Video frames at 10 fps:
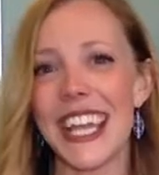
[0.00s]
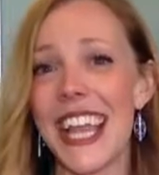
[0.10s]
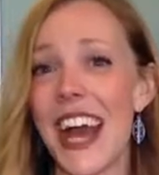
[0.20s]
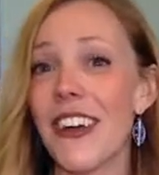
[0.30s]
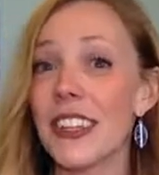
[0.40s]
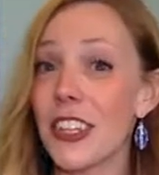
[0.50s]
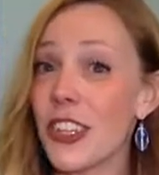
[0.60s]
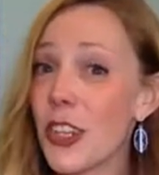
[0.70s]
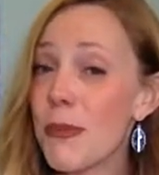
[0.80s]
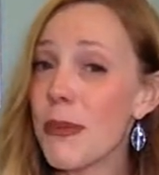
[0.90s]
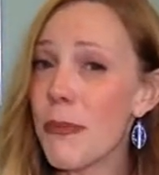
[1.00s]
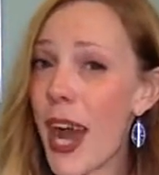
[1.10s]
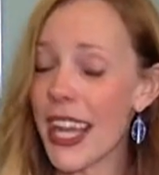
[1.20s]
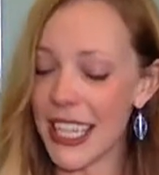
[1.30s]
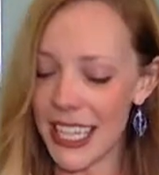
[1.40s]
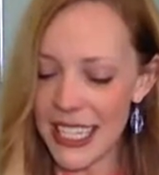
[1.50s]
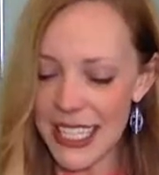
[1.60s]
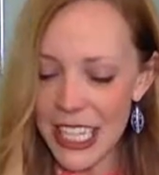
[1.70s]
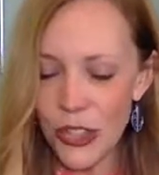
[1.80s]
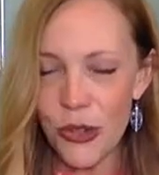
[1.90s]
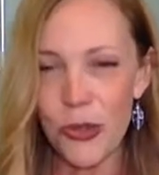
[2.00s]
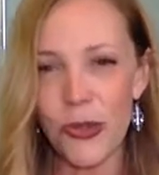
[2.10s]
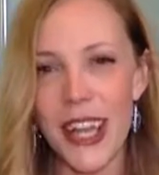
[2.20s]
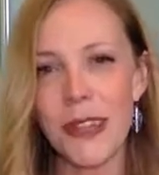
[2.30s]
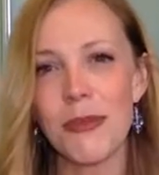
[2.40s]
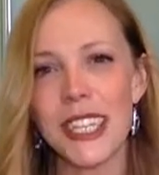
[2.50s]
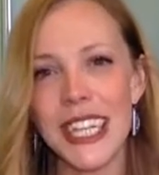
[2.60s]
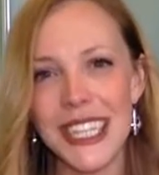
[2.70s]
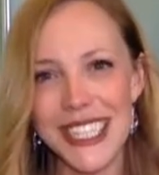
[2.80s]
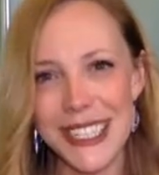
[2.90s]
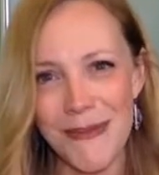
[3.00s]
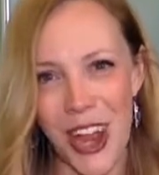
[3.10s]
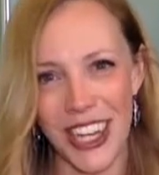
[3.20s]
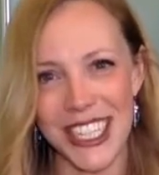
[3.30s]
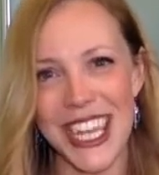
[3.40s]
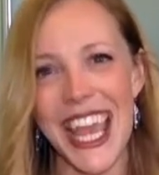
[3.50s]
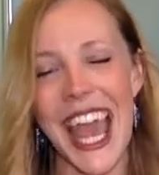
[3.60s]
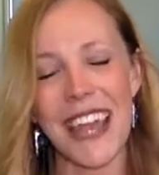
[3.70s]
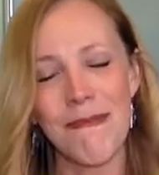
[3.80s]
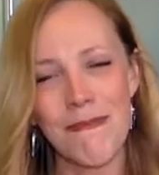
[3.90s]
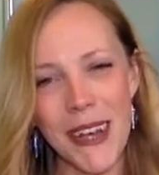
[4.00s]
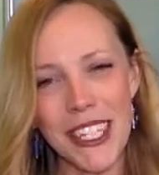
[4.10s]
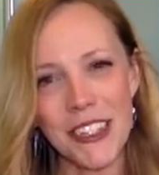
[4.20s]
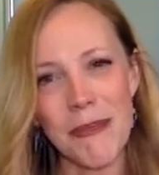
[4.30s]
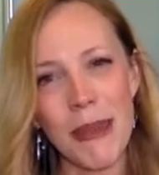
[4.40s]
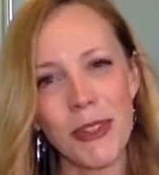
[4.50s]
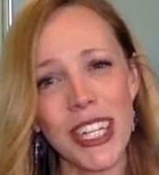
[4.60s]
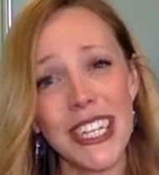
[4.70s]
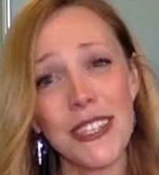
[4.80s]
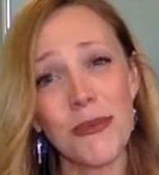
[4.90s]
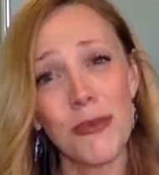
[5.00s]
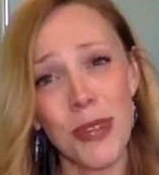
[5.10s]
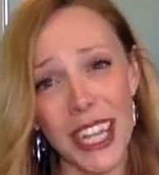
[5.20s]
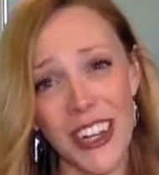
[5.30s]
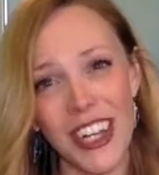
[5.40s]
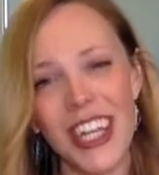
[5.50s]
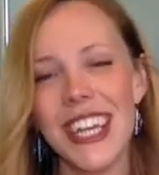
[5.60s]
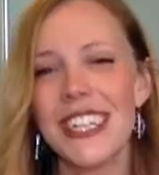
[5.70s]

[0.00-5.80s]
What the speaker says: Now, the human body is incredibly smart and muscle memory is real.